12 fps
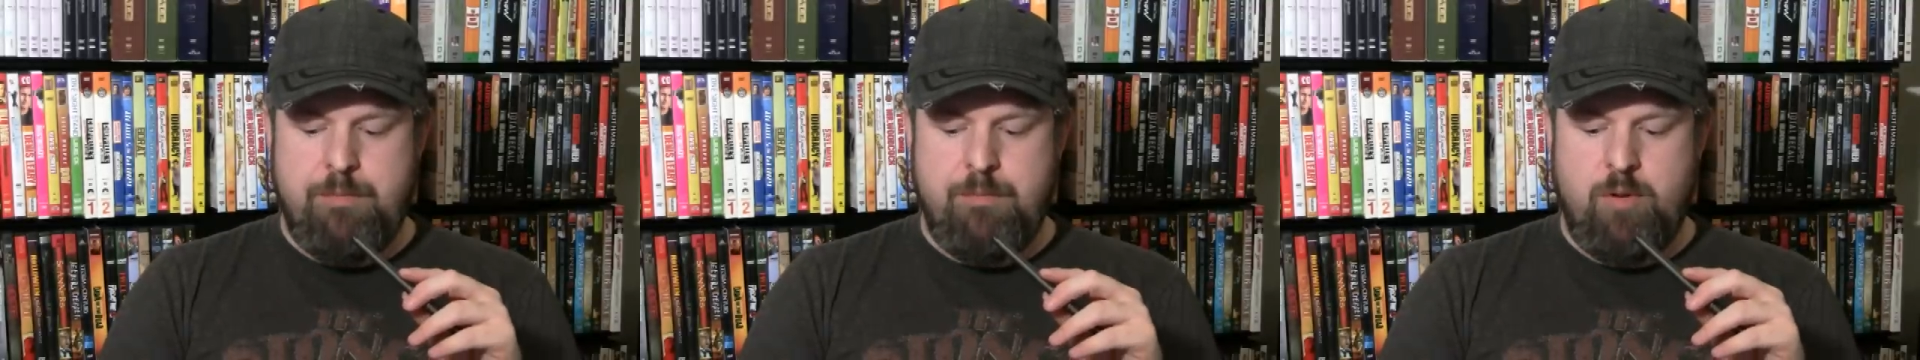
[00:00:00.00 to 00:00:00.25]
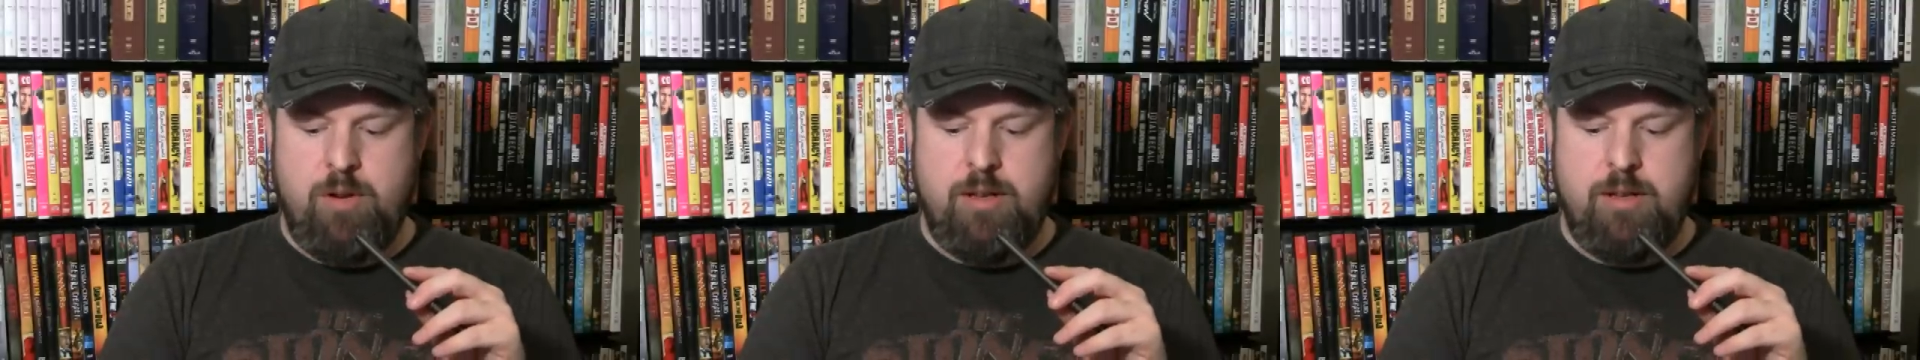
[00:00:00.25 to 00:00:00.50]

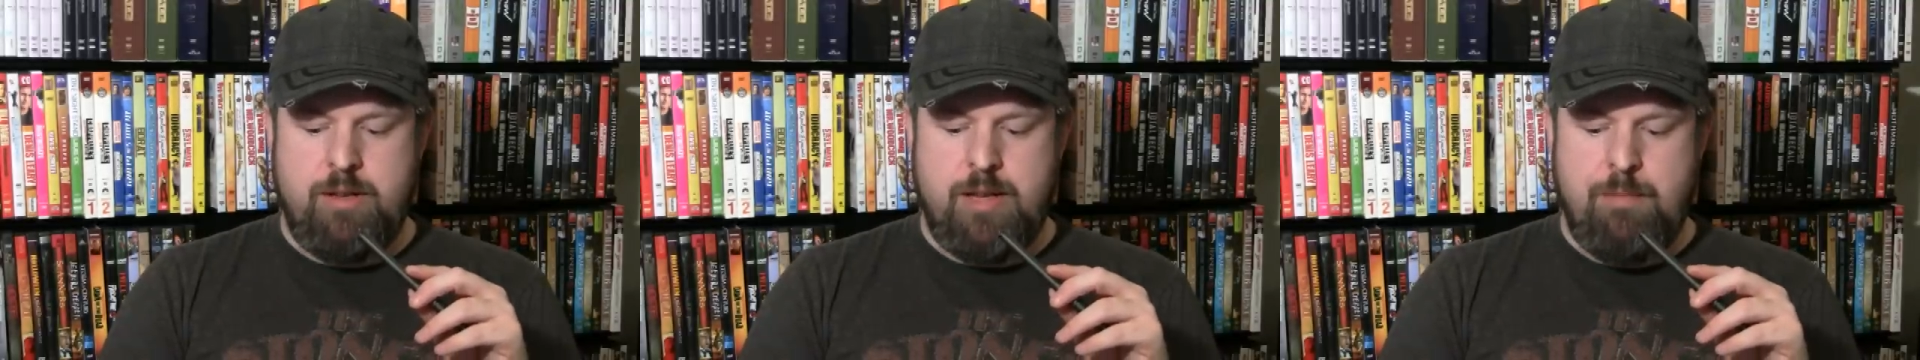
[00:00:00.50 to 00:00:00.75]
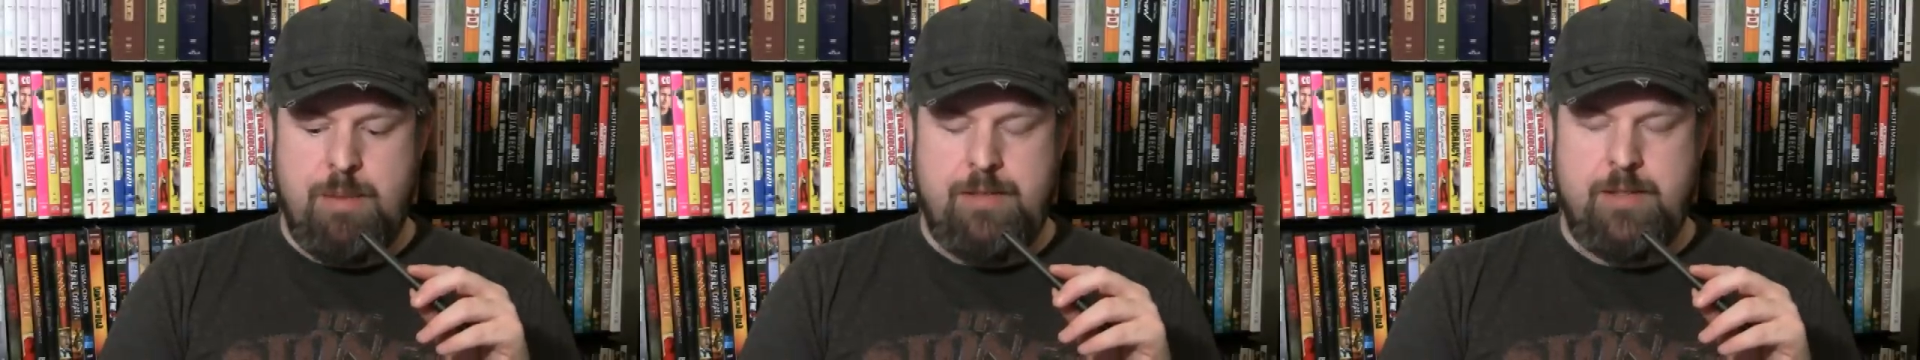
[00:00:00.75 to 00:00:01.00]
when
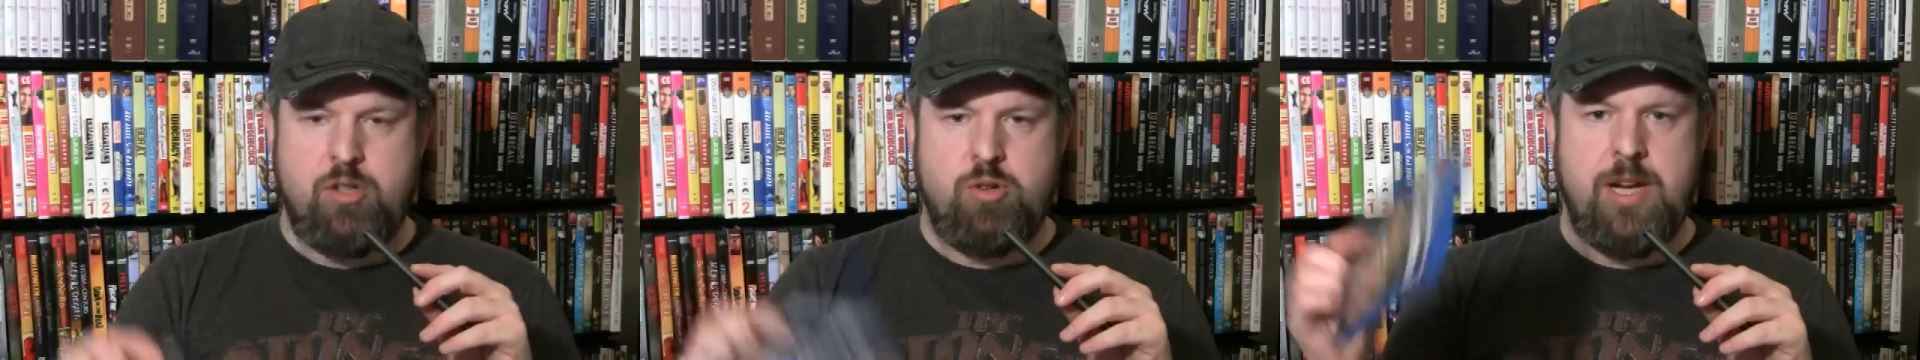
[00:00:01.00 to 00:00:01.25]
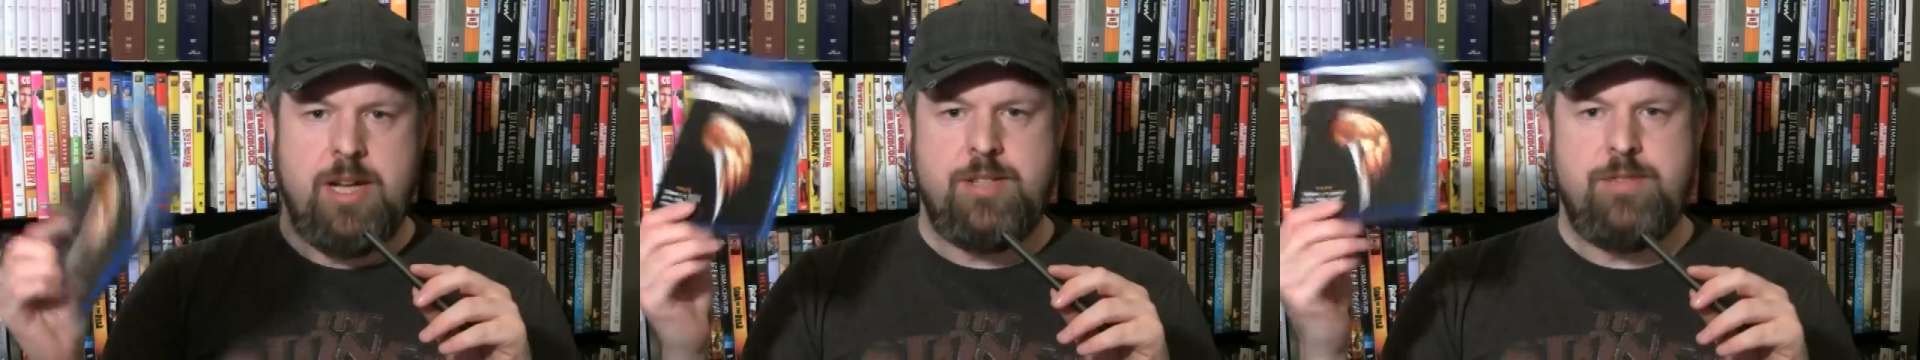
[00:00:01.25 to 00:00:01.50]
they made the
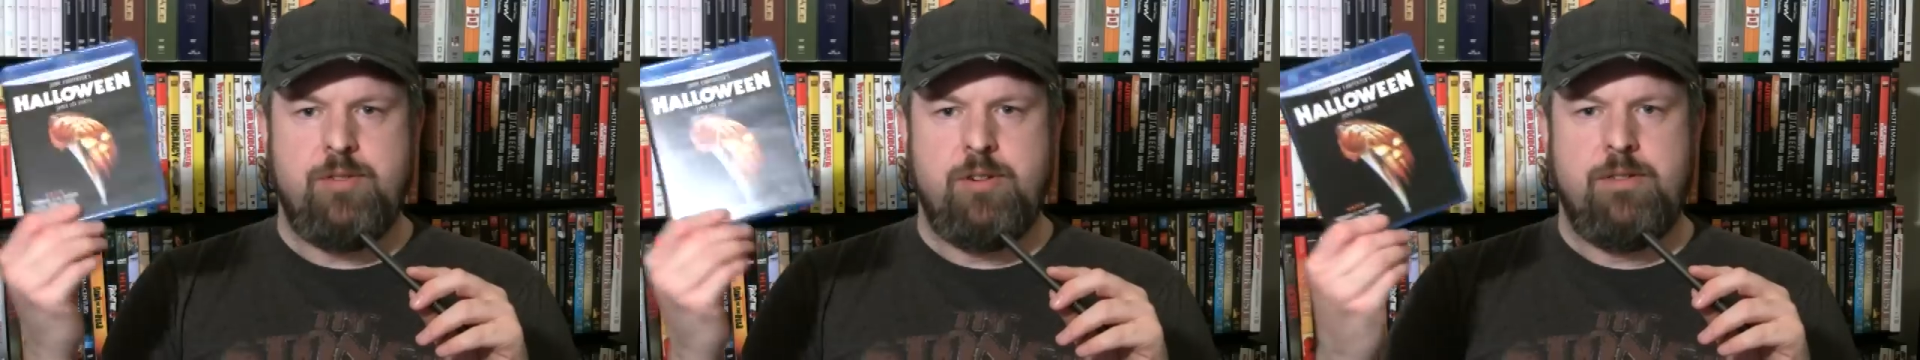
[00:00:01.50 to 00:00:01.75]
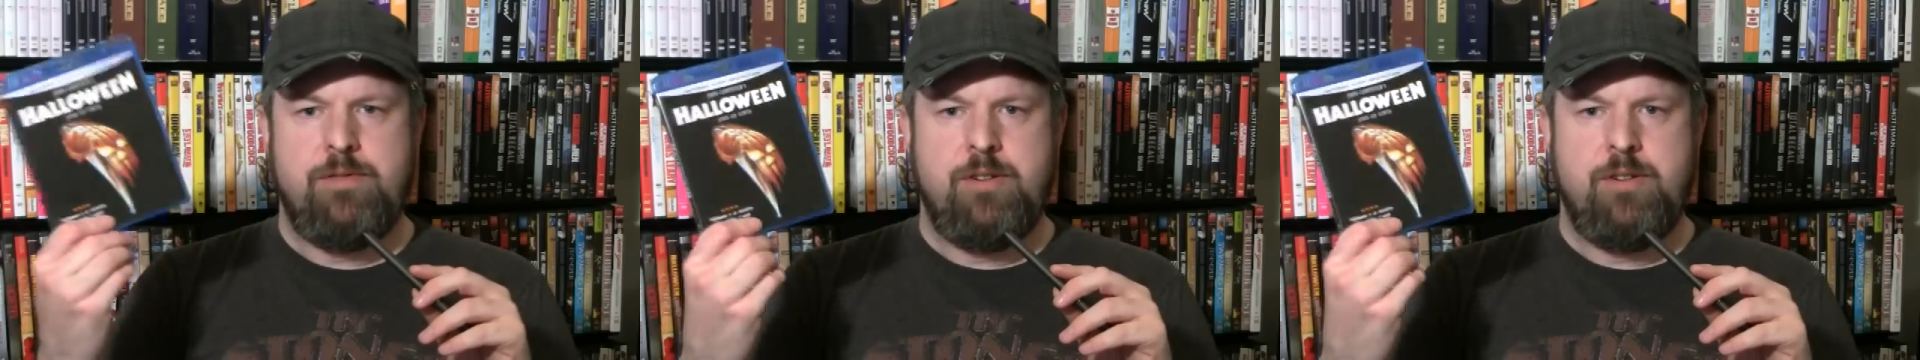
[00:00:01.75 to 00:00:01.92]
transfer